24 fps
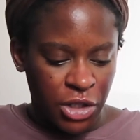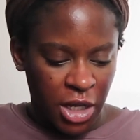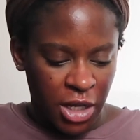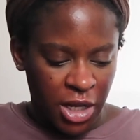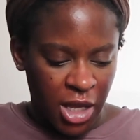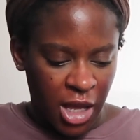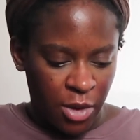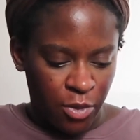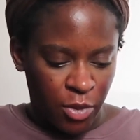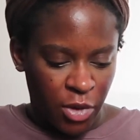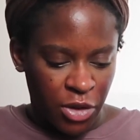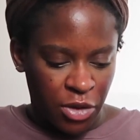That
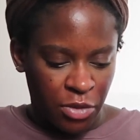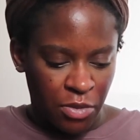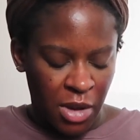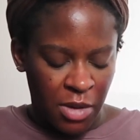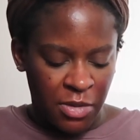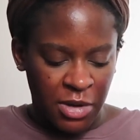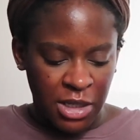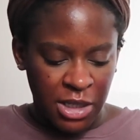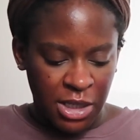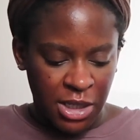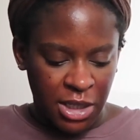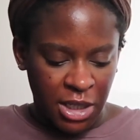came with
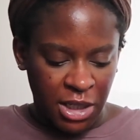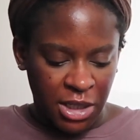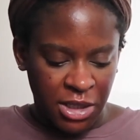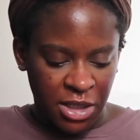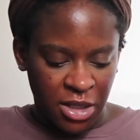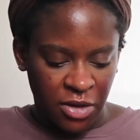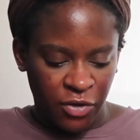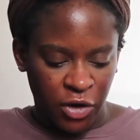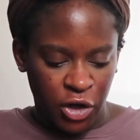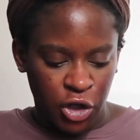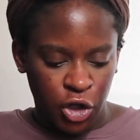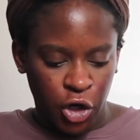maybe 6
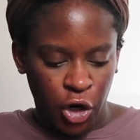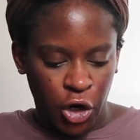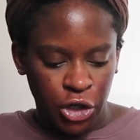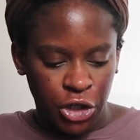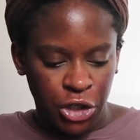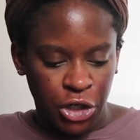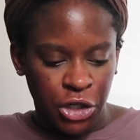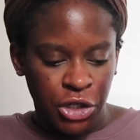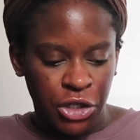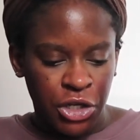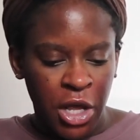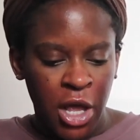different
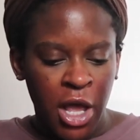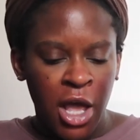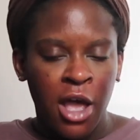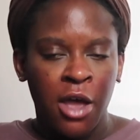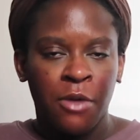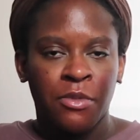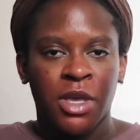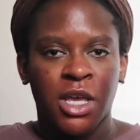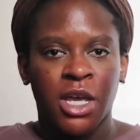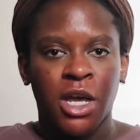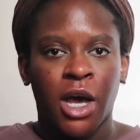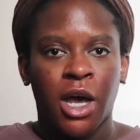chargers,
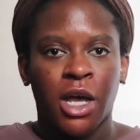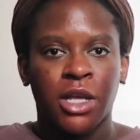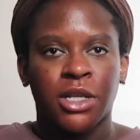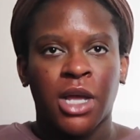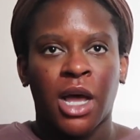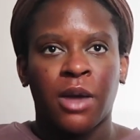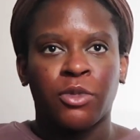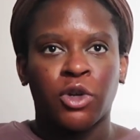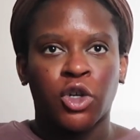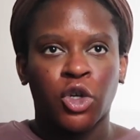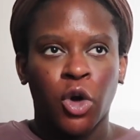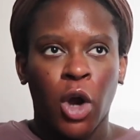because
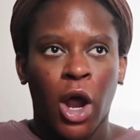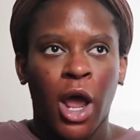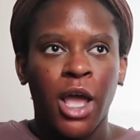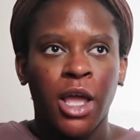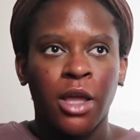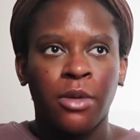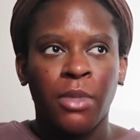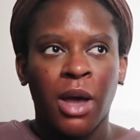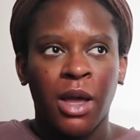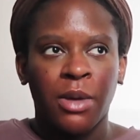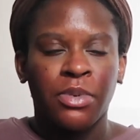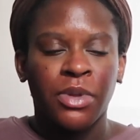
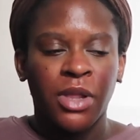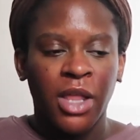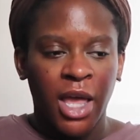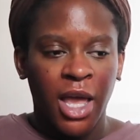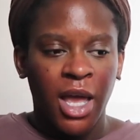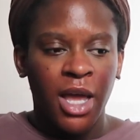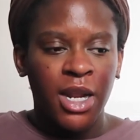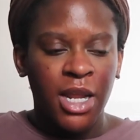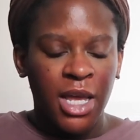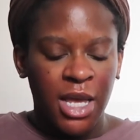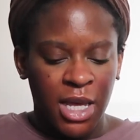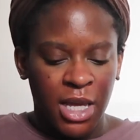my
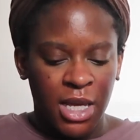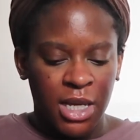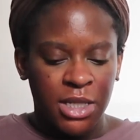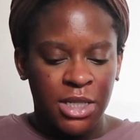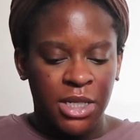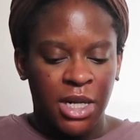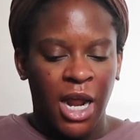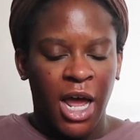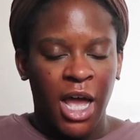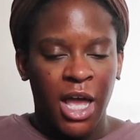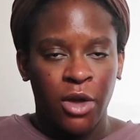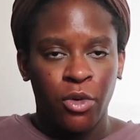plan is,
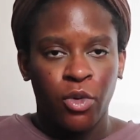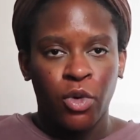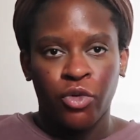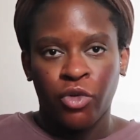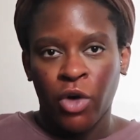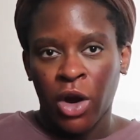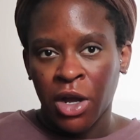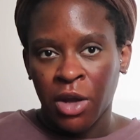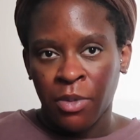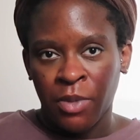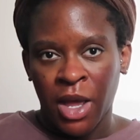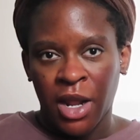and I would
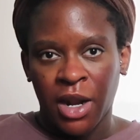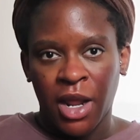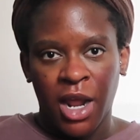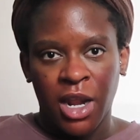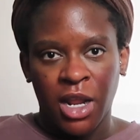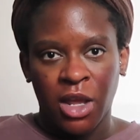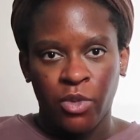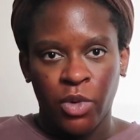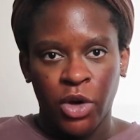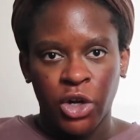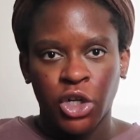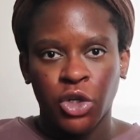recommend
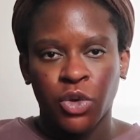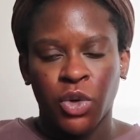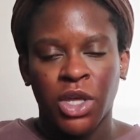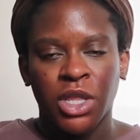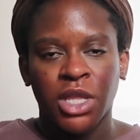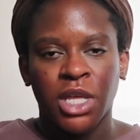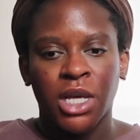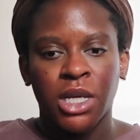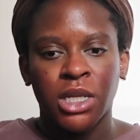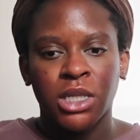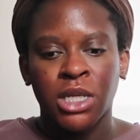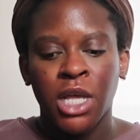anyone doing
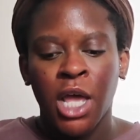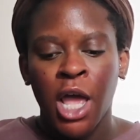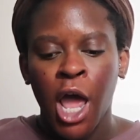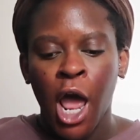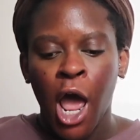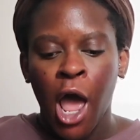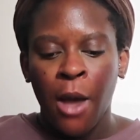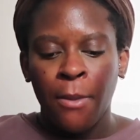this,